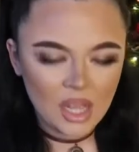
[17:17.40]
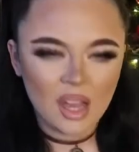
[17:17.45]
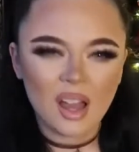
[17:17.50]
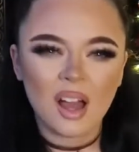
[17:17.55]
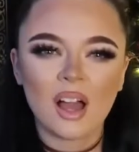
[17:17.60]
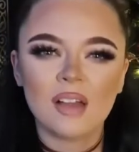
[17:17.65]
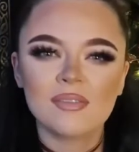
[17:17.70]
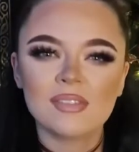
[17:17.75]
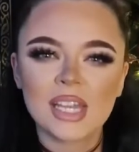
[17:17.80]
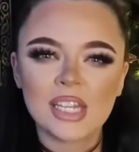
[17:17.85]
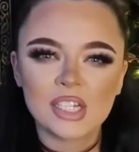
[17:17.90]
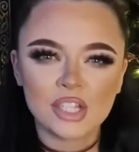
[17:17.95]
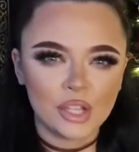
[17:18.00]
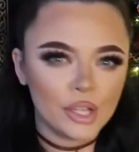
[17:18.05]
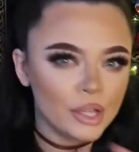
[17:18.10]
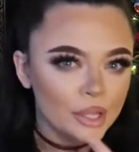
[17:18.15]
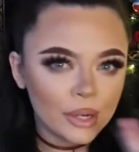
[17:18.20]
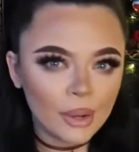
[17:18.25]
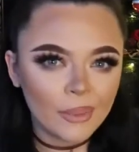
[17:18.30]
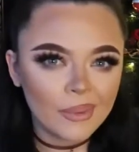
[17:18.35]
I've said,
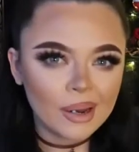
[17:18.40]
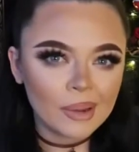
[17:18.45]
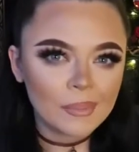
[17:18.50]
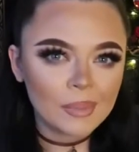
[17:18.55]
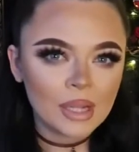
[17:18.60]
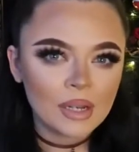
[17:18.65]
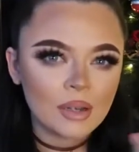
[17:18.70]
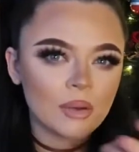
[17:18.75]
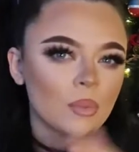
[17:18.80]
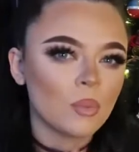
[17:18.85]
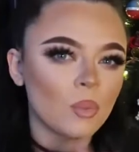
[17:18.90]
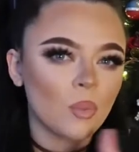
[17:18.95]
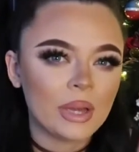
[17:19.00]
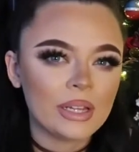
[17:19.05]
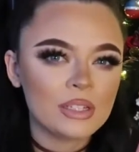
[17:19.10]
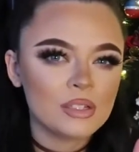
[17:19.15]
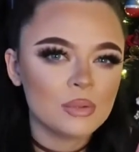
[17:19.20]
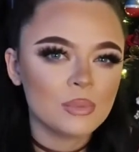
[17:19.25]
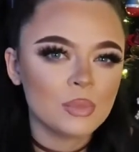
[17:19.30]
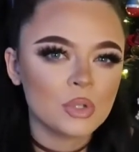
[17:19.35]
you know what I mean,
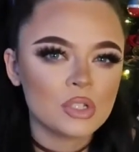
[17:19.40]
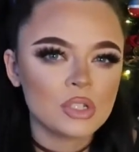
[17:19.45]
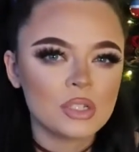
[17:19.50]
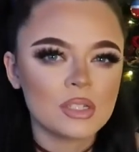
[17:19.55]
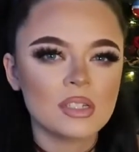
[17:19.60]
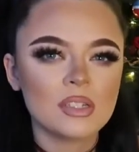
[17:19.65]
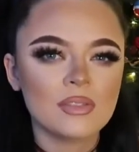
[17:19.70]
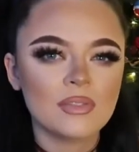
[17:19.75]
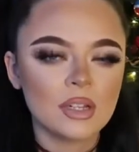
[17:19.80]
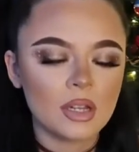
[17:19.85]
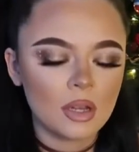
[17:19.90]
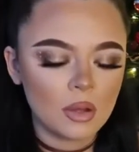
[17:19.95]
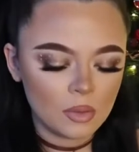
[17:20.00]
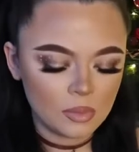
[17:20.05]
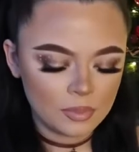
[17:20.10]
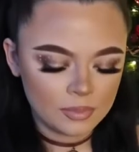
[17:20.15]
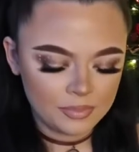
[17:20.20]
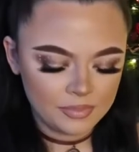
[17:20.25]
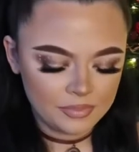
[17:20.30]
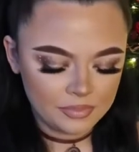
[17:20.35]
way too much in this video.
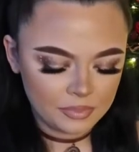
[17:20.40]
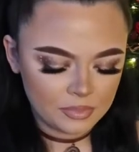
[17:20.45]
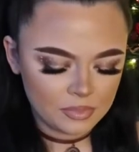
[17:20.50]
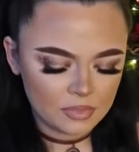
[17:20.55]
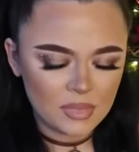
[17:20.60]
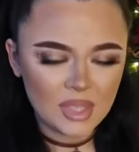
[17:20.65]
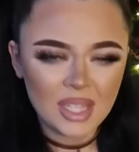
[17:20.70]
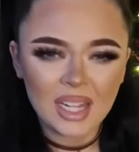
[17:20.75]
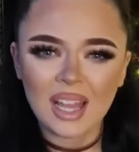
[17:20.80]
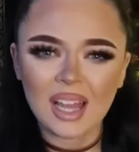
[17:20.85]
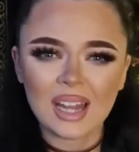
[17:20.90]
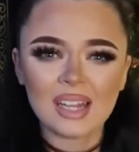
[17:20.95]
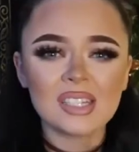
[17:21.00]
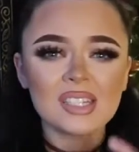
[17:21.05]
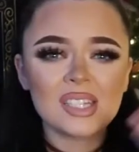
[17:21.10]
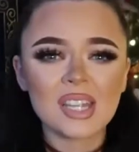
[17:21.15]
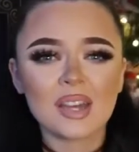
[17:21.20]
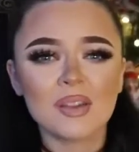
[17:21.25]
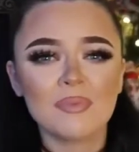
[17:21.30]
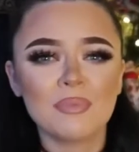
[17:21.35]
And
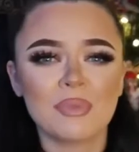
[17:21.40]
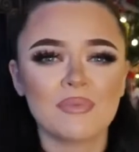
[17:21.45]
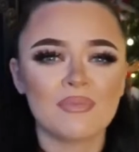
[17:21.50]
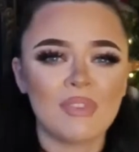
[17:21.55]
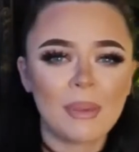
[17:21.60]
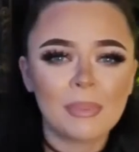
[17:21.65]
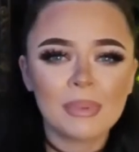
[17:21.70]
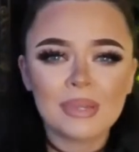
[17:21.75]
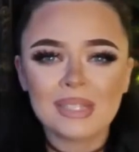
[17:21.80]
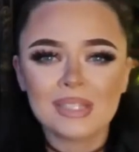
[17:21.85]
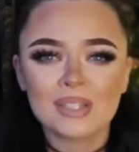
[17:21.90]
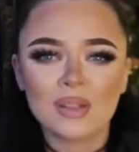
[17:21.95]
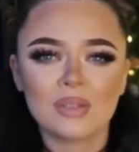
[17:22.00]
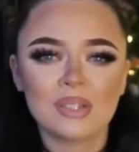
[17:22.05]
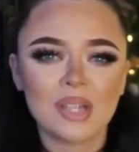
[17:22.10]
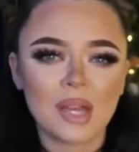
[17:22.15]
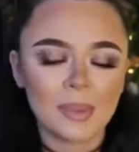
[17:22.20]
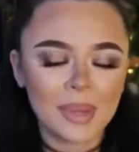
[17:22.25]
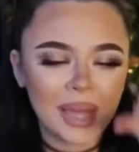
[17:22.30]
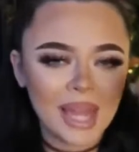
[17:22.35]
it's like I've been rapping this whole
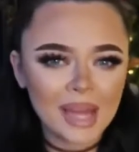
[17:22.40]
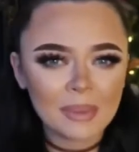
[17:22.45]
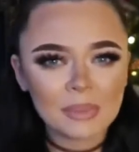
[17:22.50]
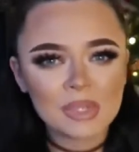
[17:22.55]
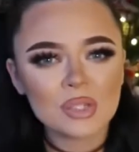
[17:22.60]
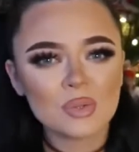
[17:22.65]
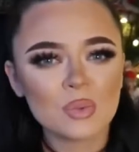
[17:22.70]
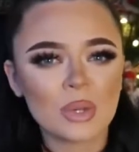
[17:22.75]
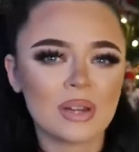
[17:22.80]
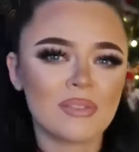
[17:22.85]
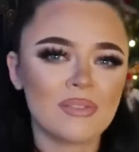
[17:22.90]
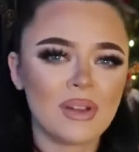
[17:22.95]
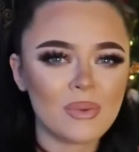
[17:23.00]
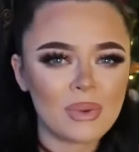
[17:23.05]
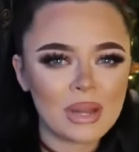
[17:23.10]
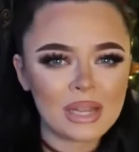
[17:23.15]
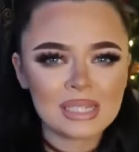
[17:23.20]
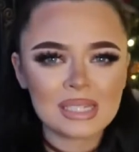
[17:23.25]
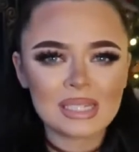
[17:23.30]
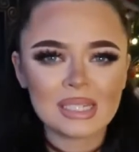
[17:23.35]
time. I have so much
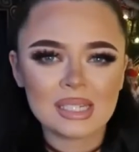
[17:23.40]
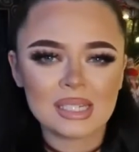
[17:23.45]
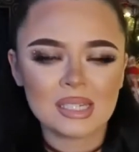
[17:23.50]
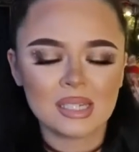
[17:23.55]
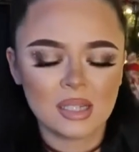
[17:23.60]
like this.